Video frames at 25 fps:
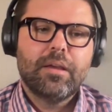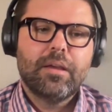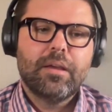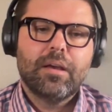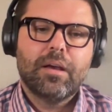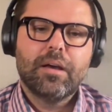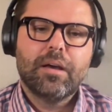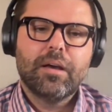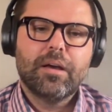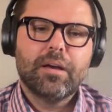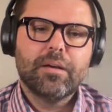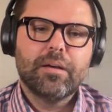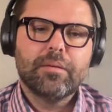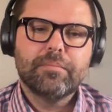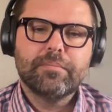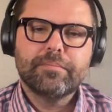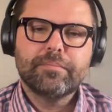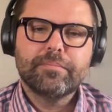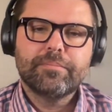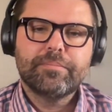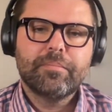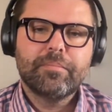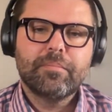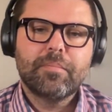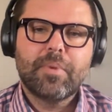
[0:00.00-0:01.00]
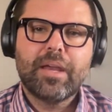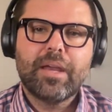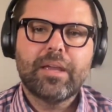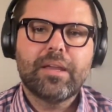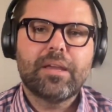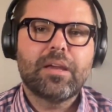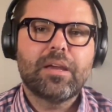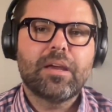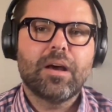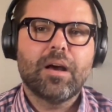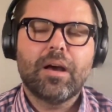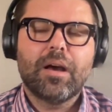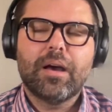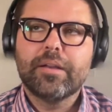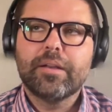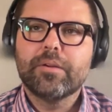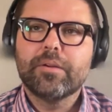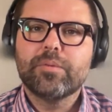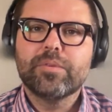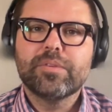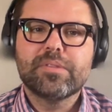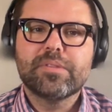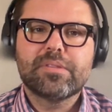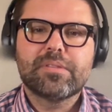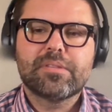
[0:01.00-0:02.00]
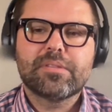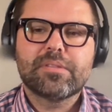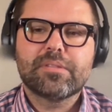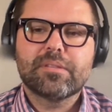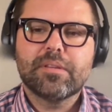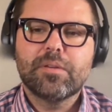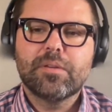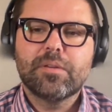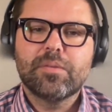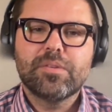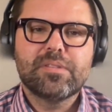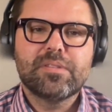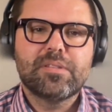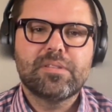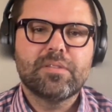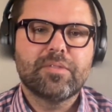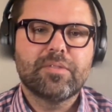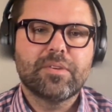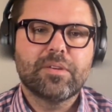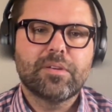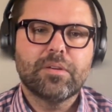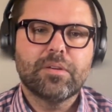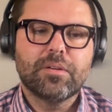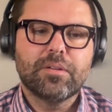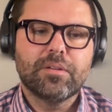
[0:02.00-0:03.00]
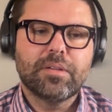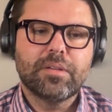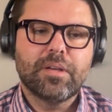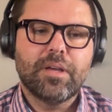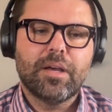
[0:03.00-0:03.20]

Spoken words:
My God, it was difficult.